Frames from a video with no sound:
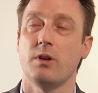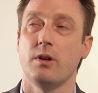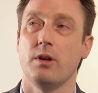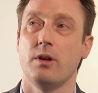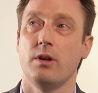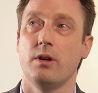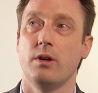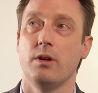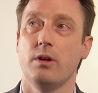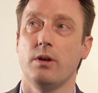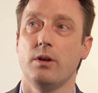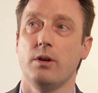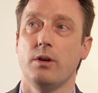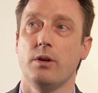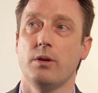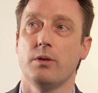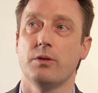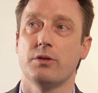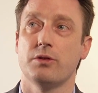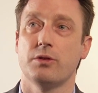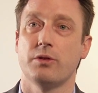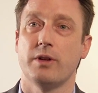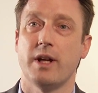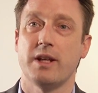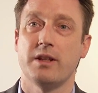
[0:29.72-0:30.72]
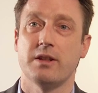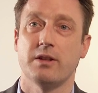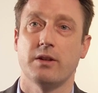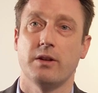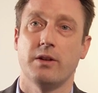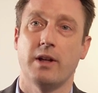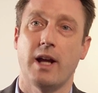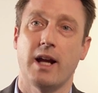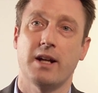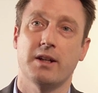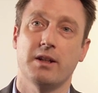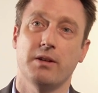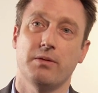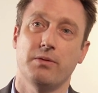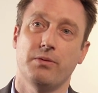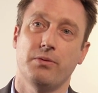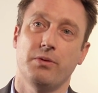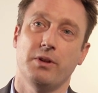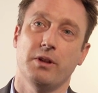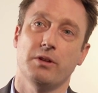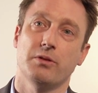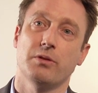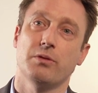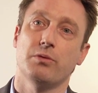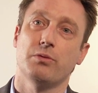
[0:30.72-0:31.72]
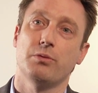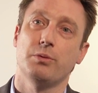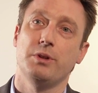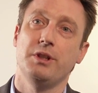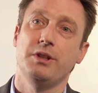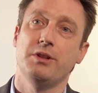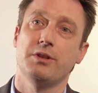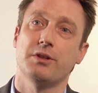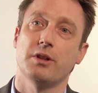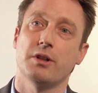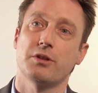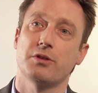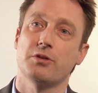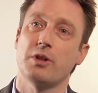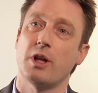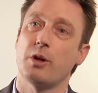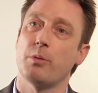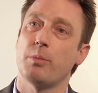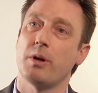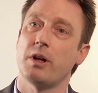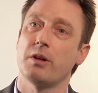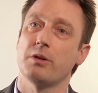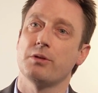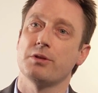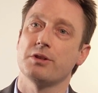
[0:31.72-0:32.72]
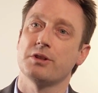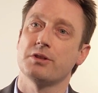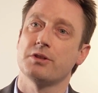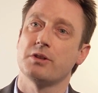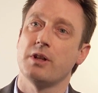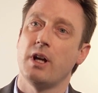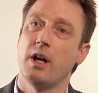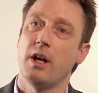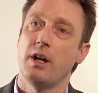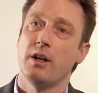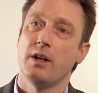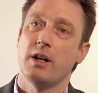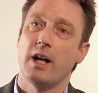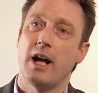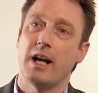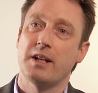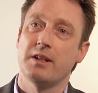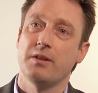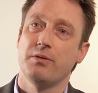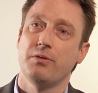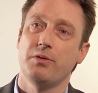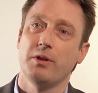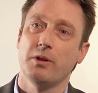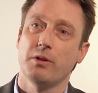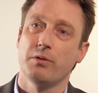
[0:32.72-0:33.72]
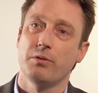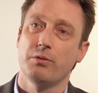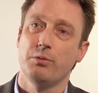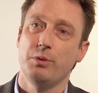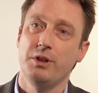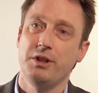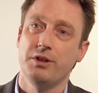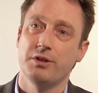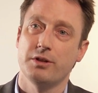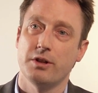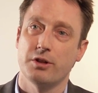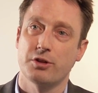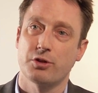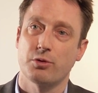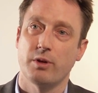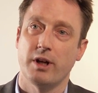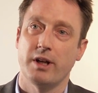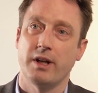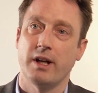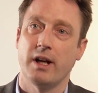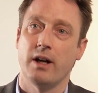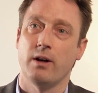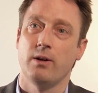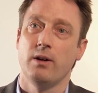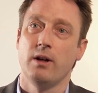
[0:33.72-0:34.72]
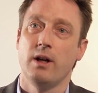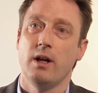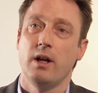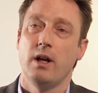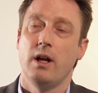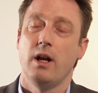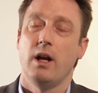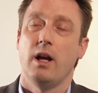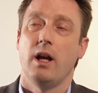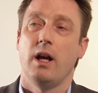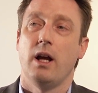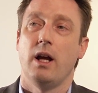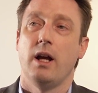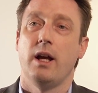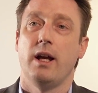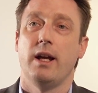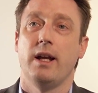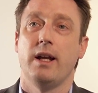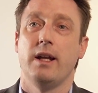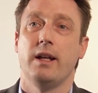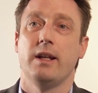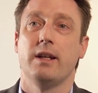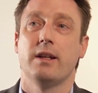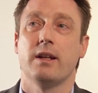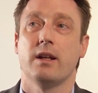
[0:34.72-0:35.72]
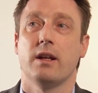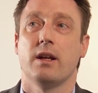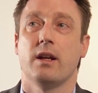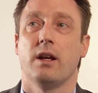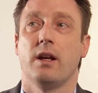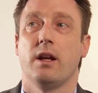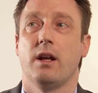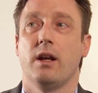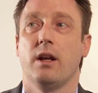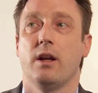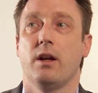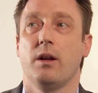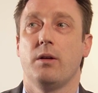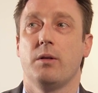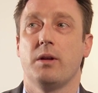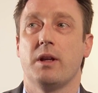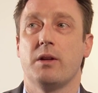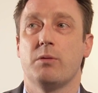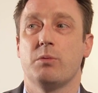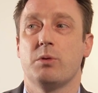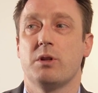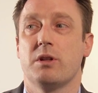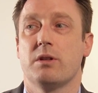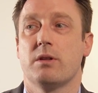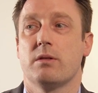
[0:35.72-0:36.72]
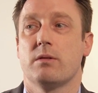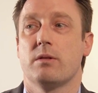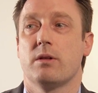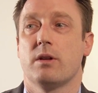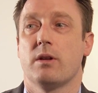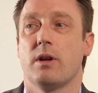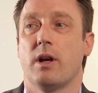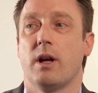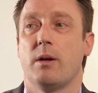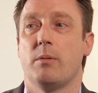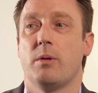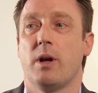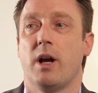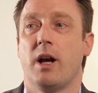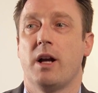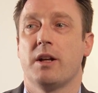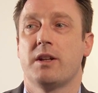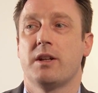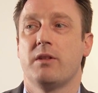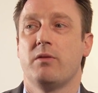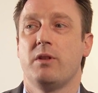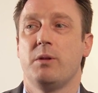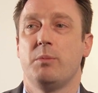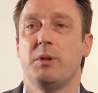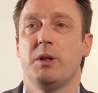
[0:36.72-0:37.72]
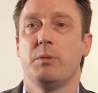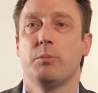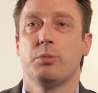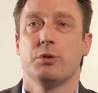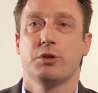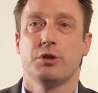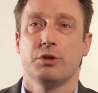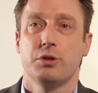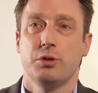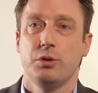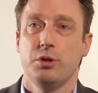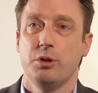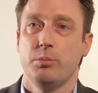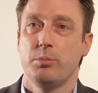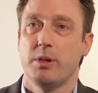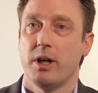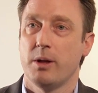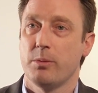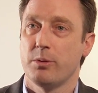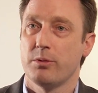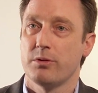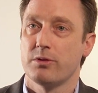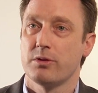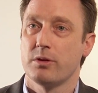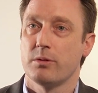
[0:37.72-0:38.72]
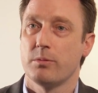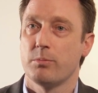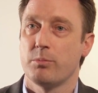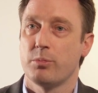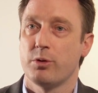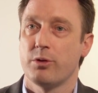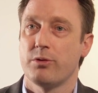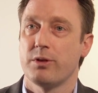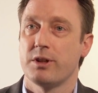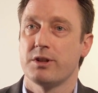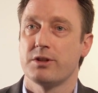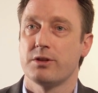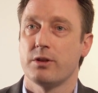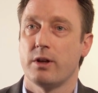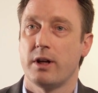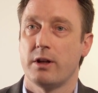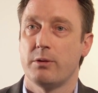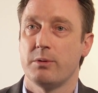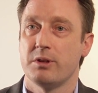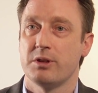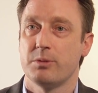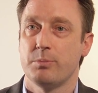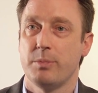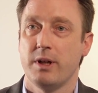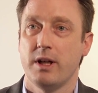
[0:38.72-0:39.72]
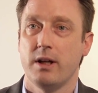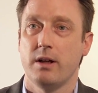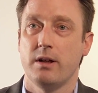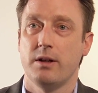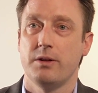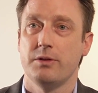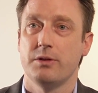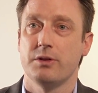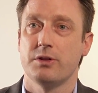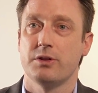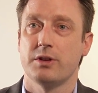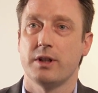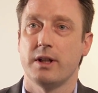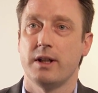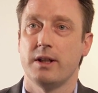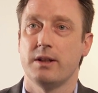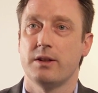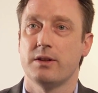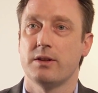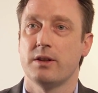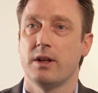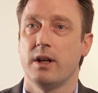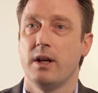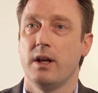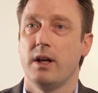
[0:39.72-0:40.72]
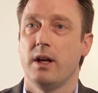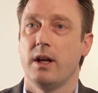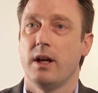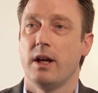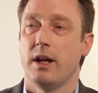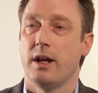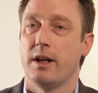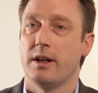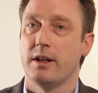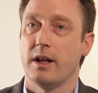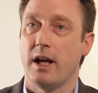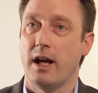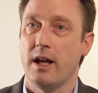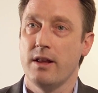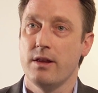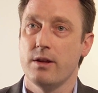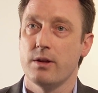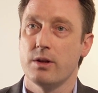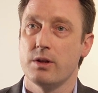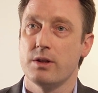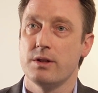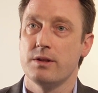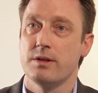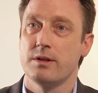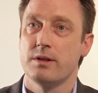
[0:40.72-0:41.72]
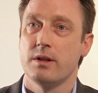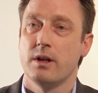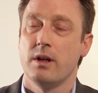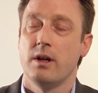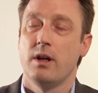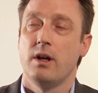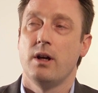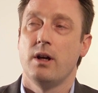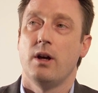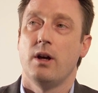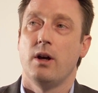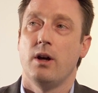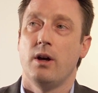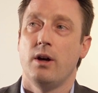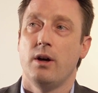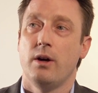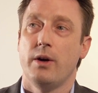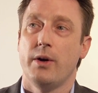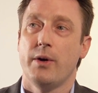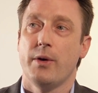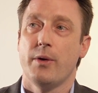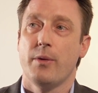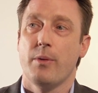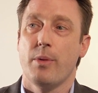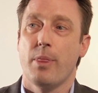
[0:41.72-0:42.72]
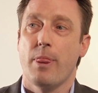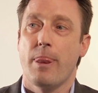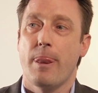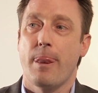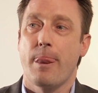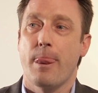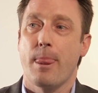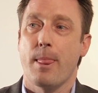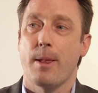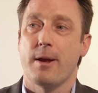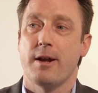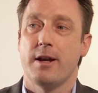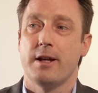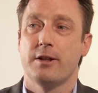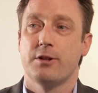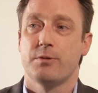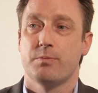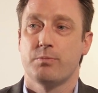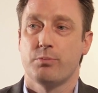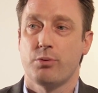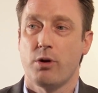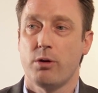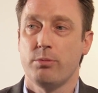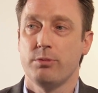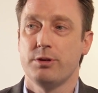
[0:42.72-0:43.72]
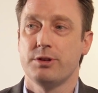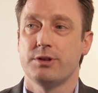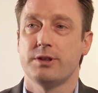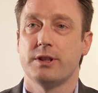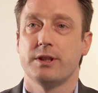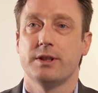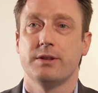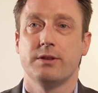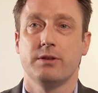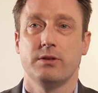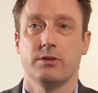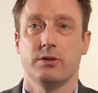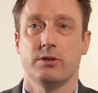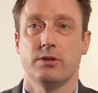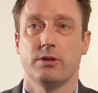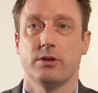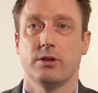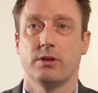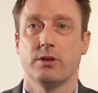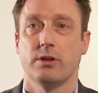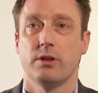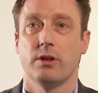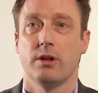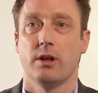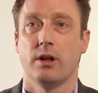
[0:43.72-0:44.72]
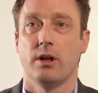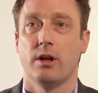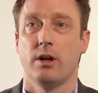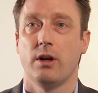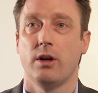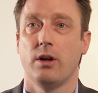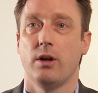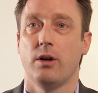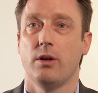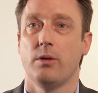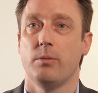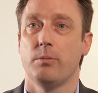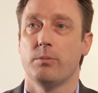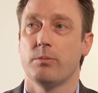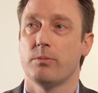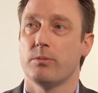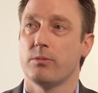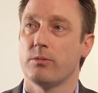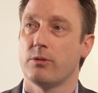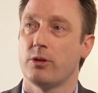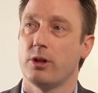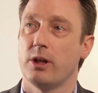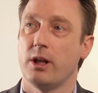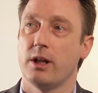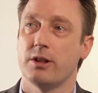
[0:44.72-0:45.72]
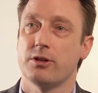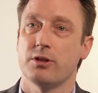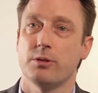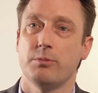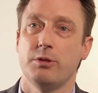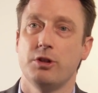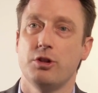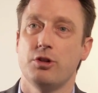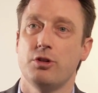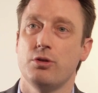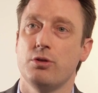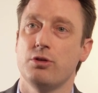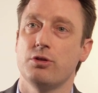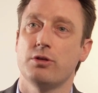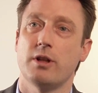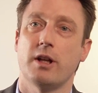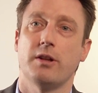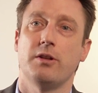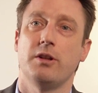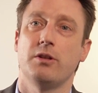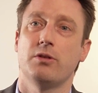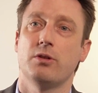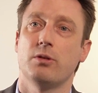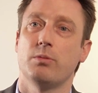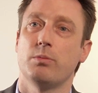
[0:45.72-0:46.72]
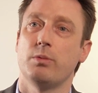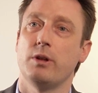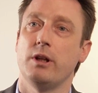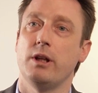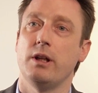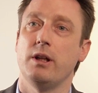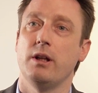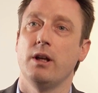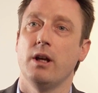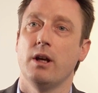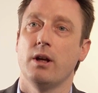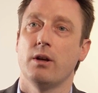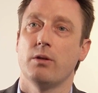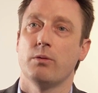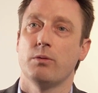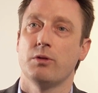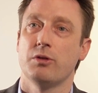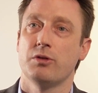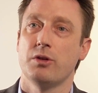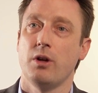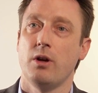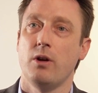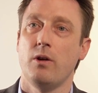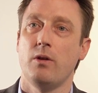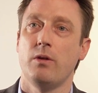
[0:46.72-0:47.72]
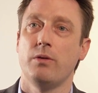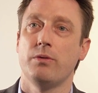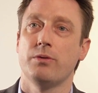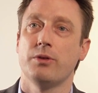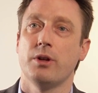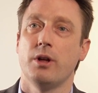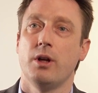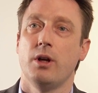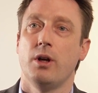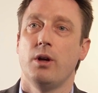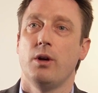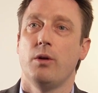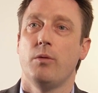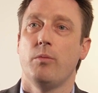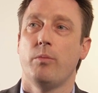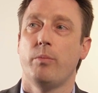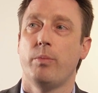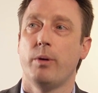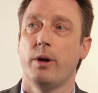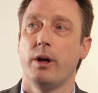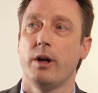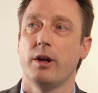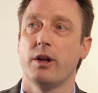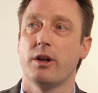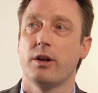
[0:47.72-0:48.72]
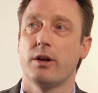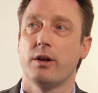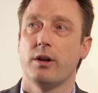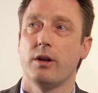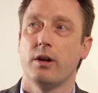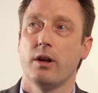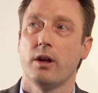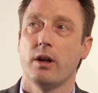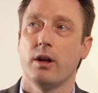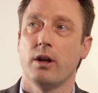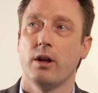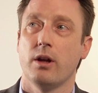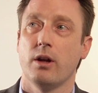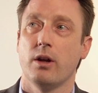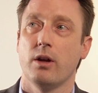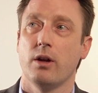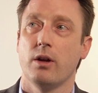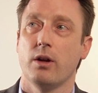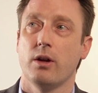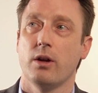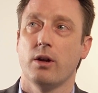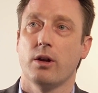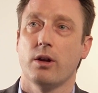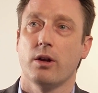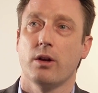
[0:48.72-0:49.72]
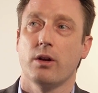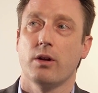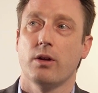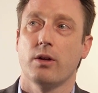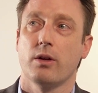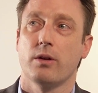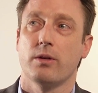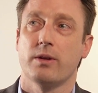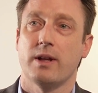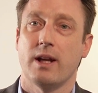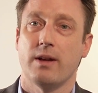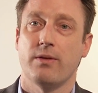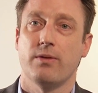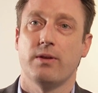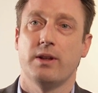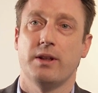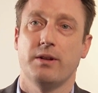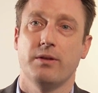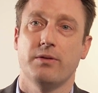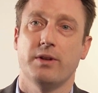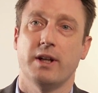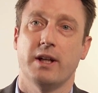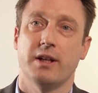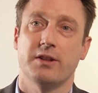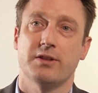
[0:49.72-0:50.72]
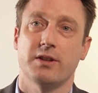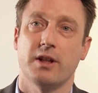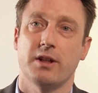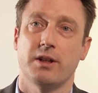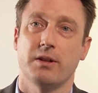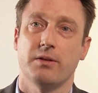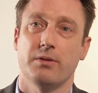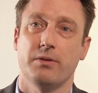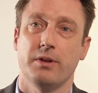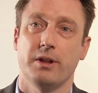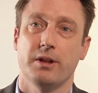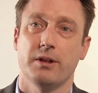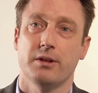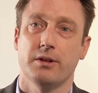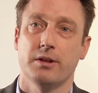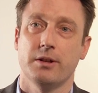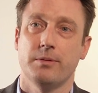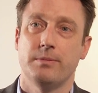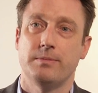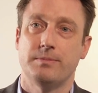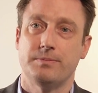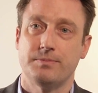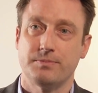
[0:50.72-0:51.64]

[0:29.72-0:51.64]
So that's an active field of research. Nanoparticles is an active field of research right now, and it's actively being pursued by Professor Iris Bell in the States and others. It's promising. There are some issues that need to be resolved, but definitely a very exciting field.